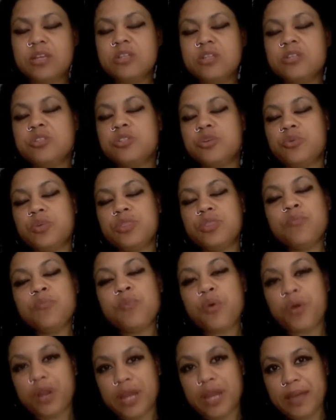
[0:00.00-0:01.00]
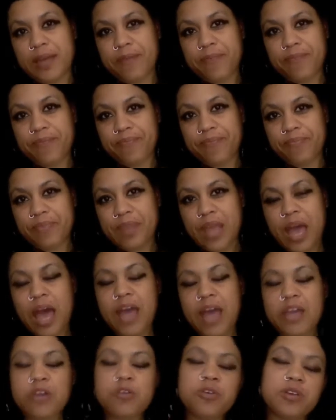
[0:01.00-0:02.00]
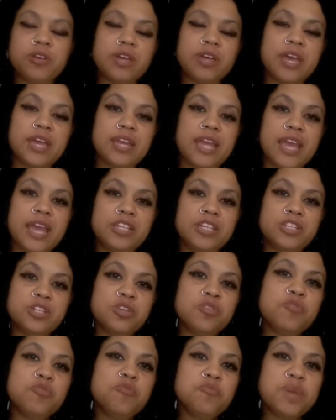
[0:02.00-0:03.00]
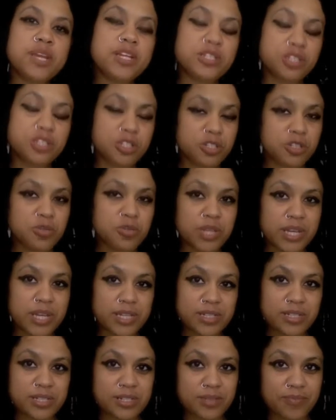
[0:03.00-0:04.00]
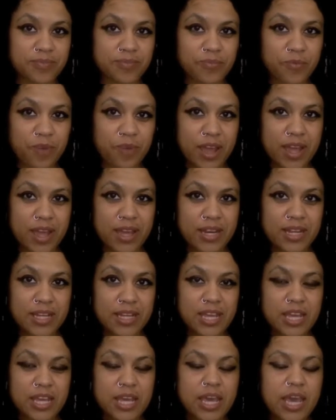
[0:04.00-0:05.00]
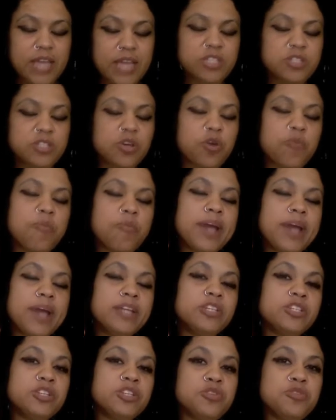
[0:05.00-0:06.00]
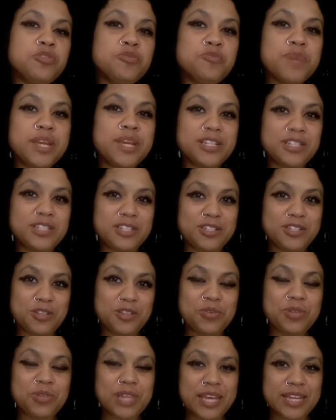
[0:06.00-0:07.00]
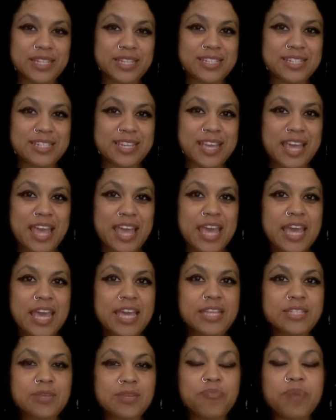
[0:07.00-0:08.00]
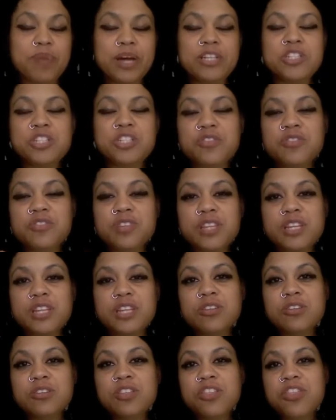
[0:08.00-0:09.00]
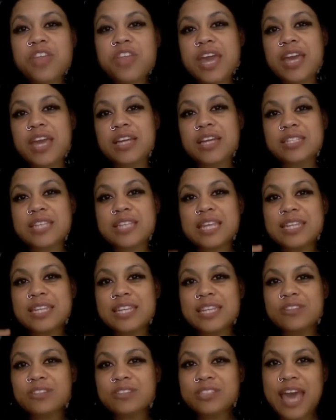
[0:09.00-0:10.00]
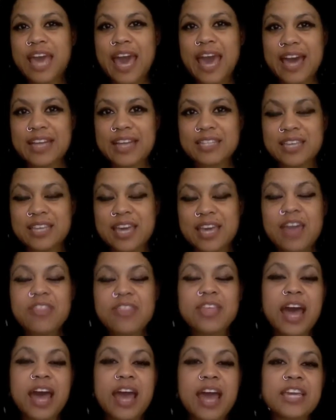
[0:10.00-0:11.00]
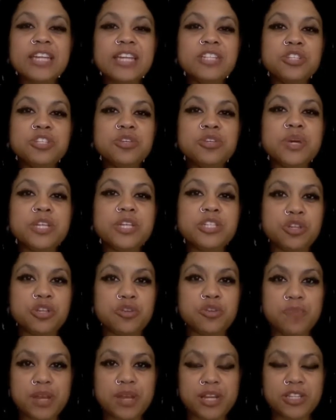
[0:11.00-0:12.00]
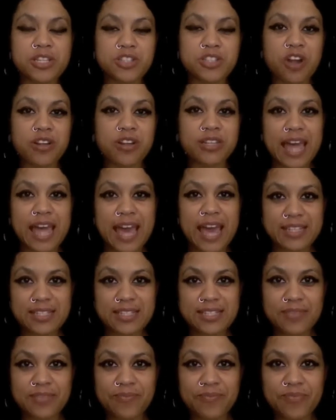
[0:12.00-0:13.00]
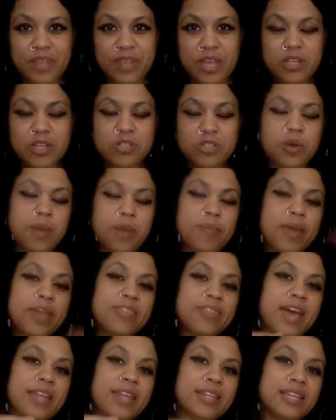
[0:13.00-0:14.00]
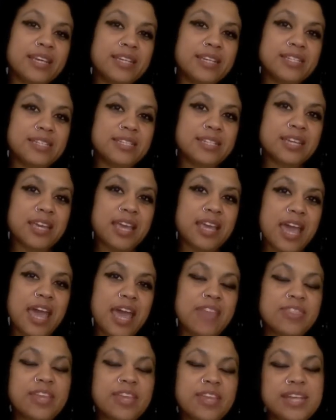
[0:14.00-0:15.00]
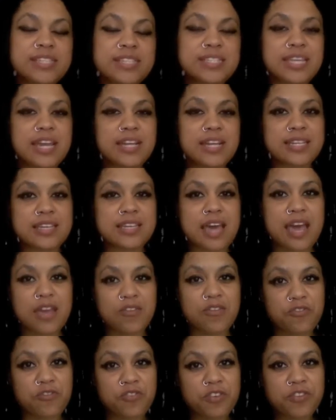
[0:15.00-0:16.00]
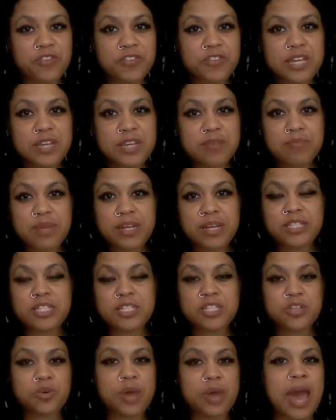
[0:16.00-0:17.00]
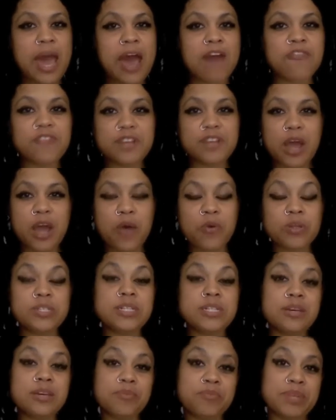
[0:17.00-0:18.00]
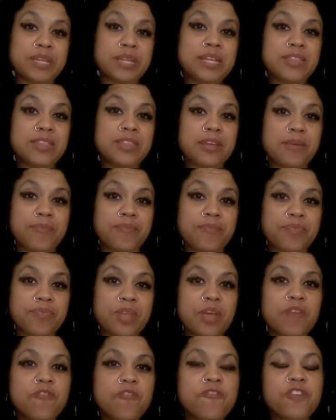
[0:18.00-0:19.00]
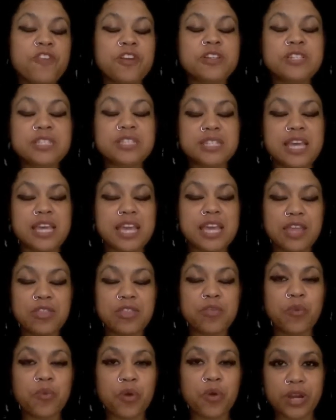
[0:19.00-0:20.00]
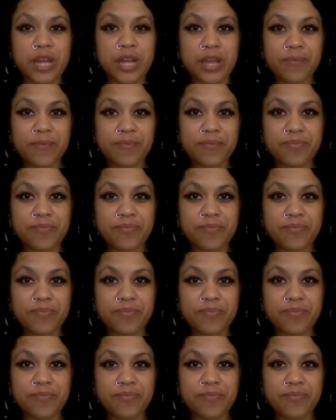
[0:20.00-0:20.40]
So in the morning, I create a 2-minute to-do list, right? And so my 2-minute to-do list is a bunch of little things, little tasks that I can do in 2 minutes or less. So I make that list, and then I set aside 15 minutes to a half an hour to complete them, first thing in the morning.